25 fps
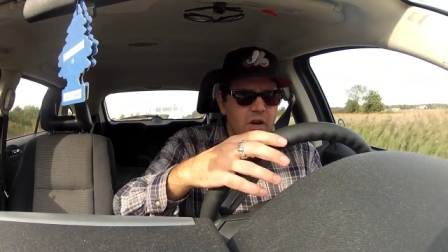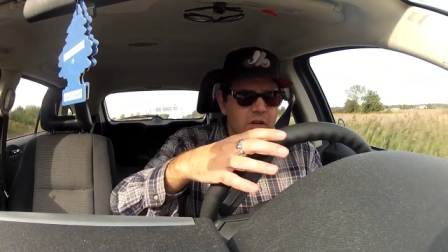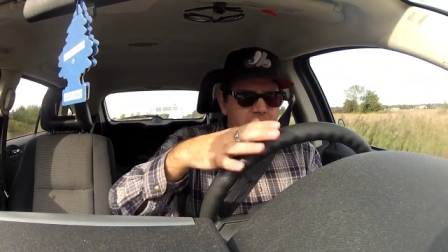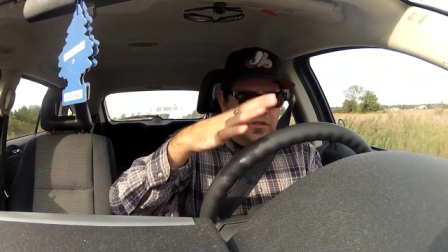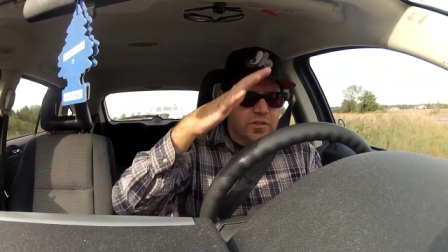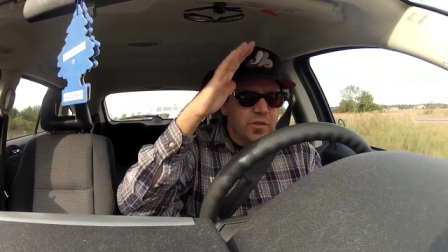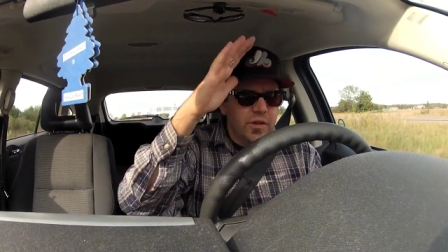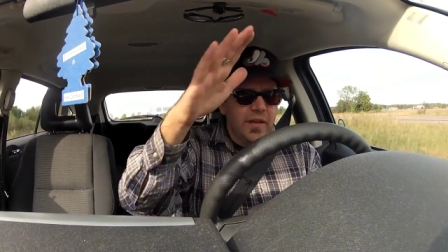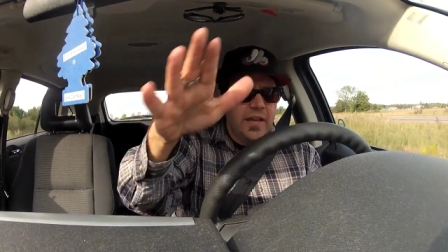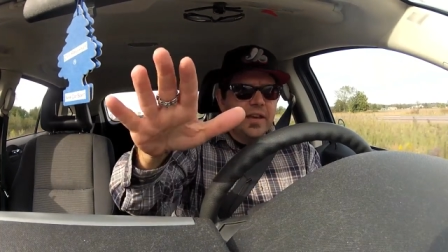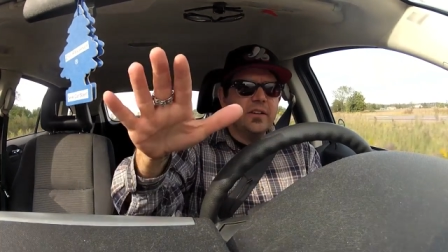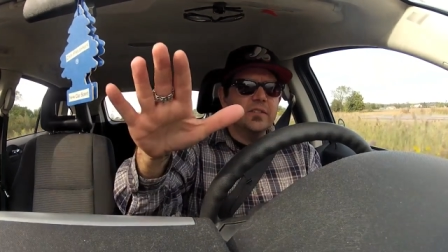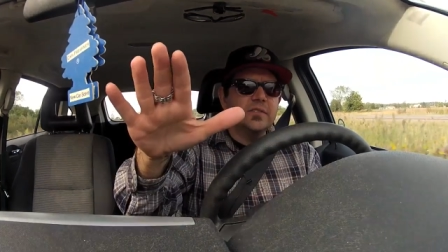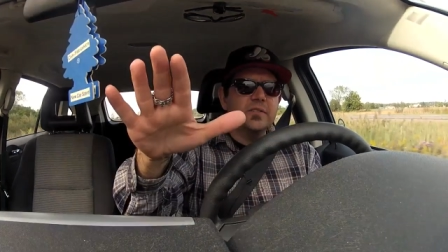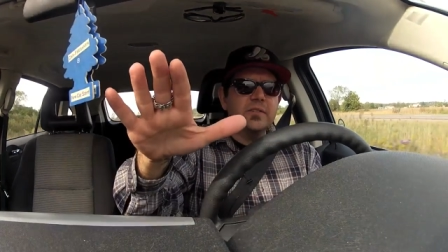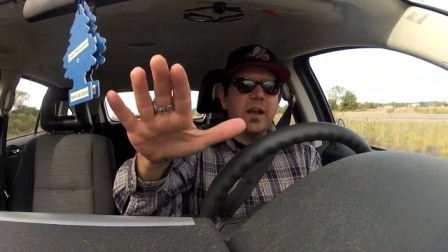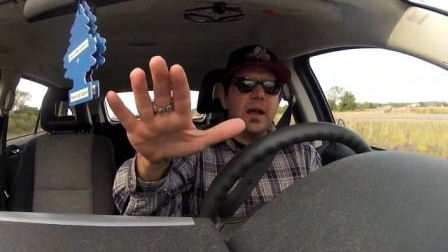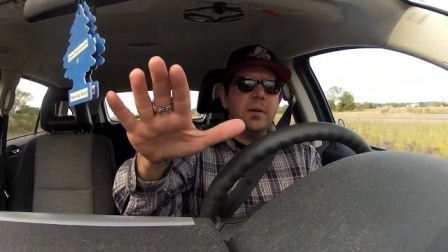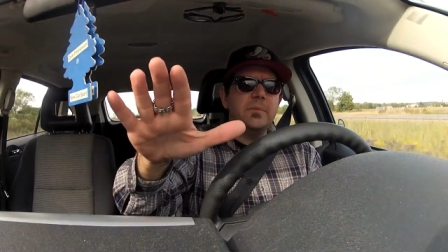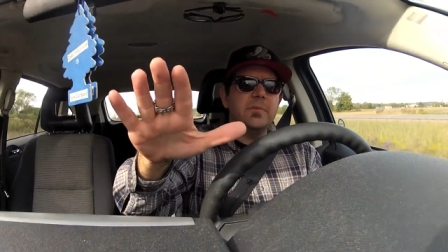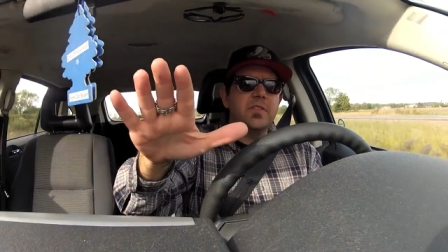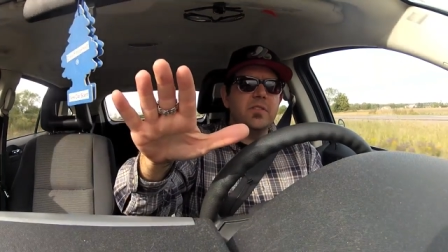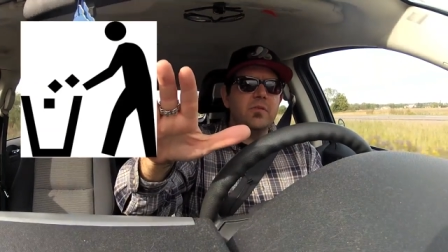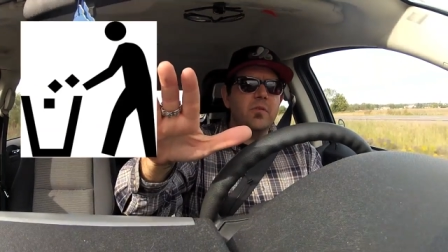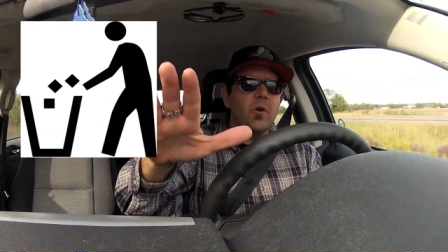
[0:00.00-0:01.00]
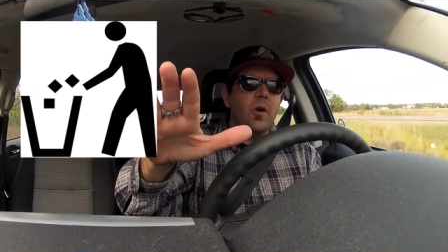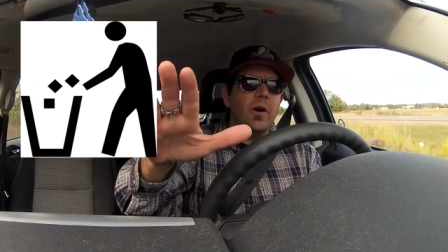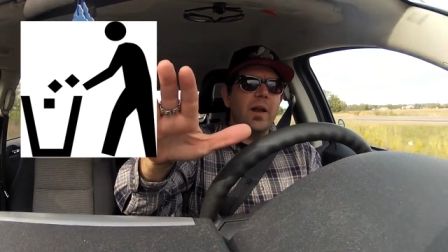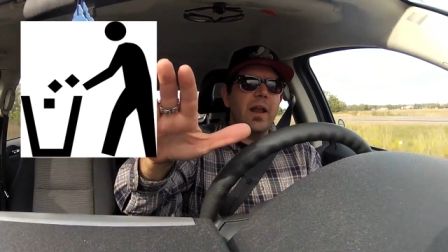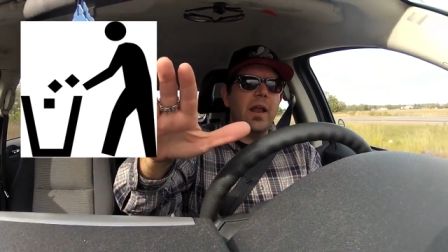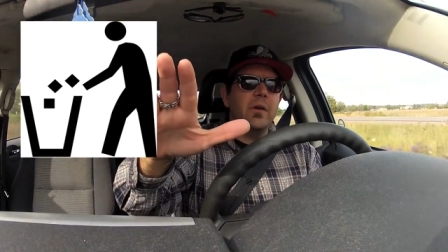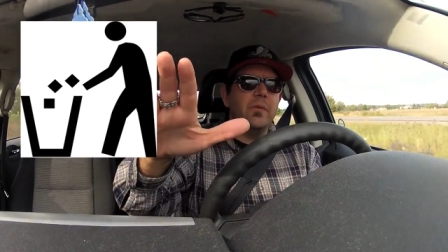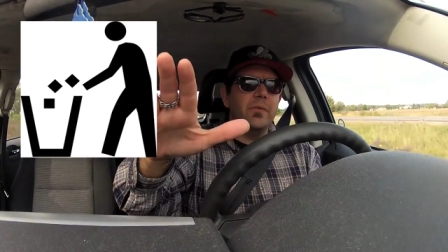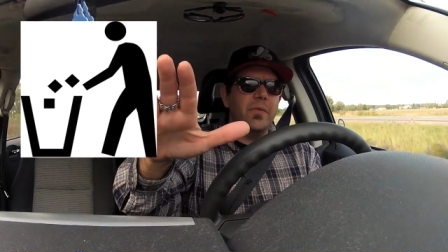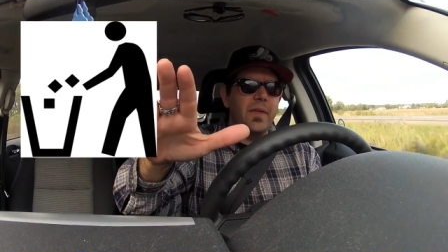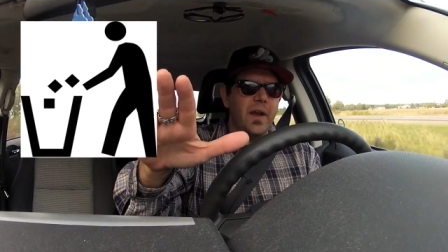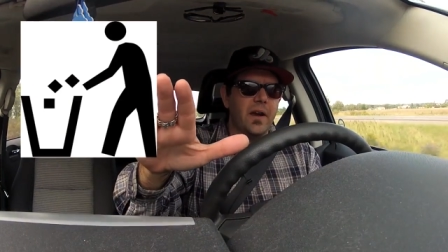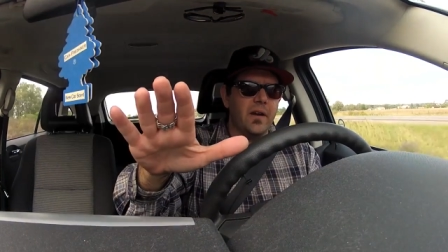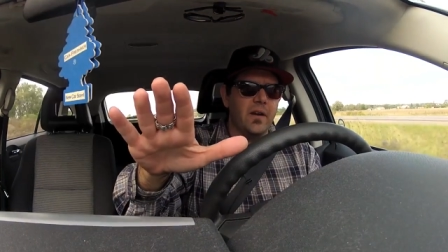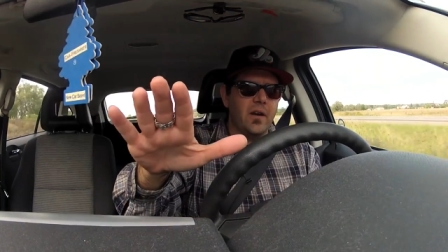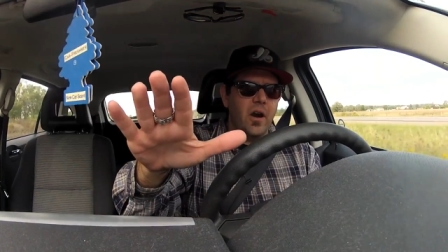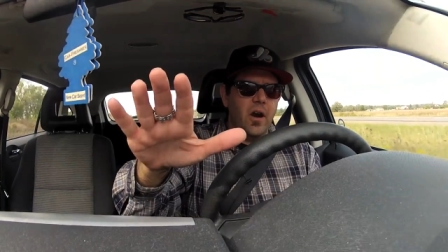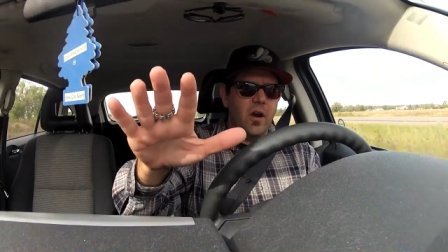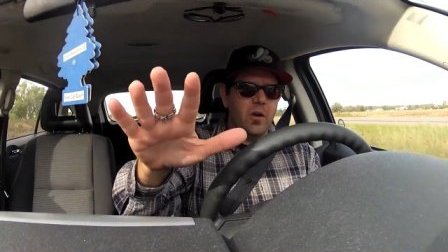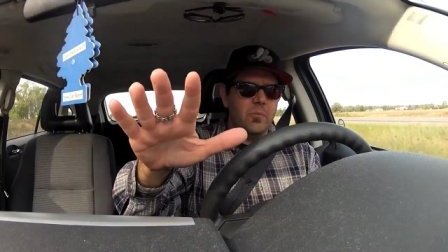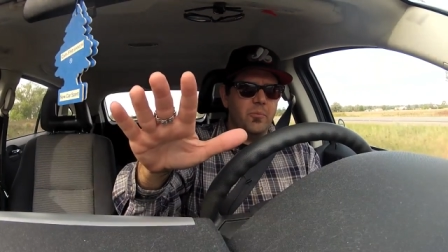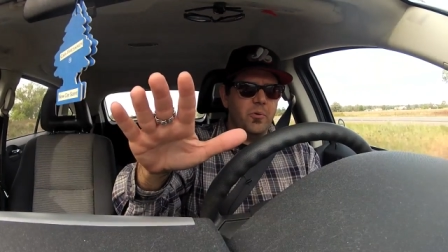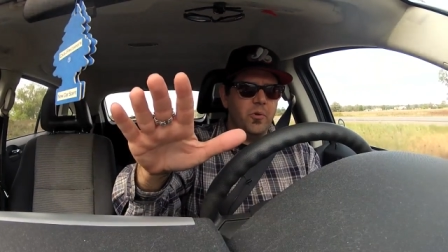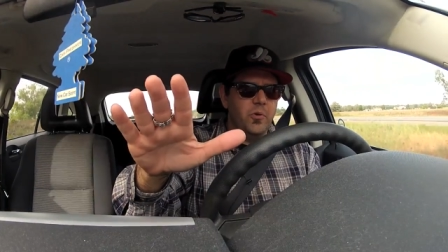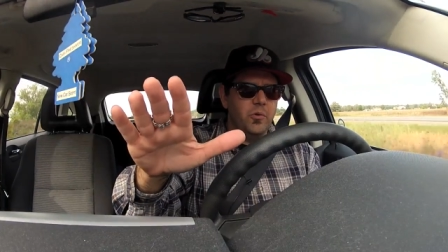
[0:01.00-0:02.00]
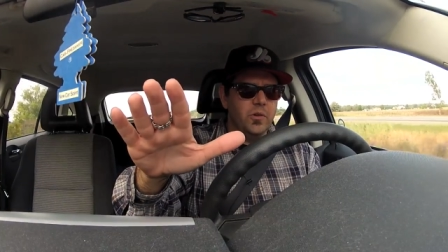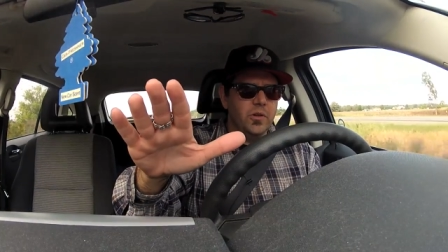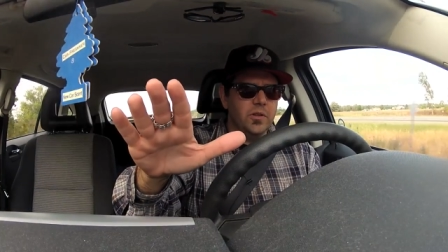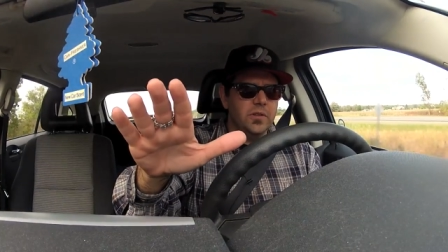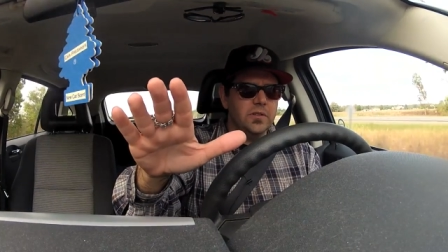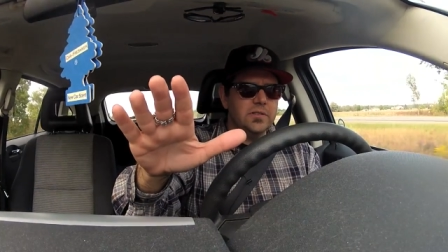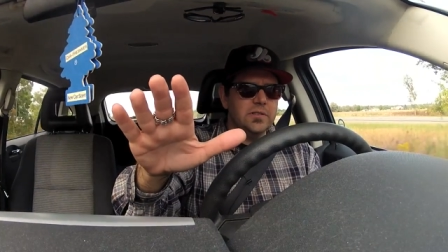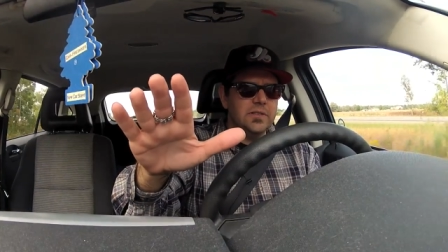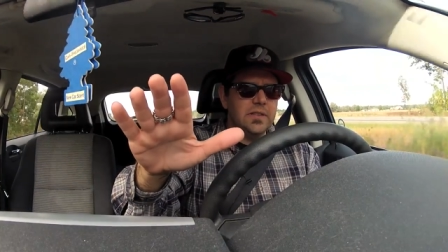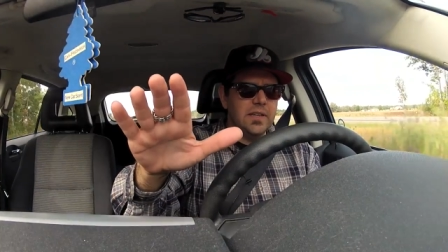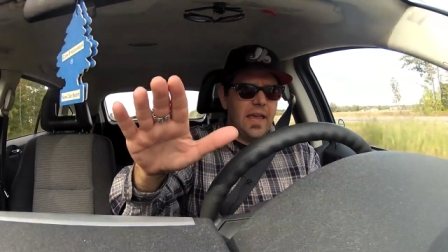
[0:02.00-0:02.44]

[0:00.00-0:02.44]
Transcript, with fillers: So here's what I'm throwing out there, carpoolers,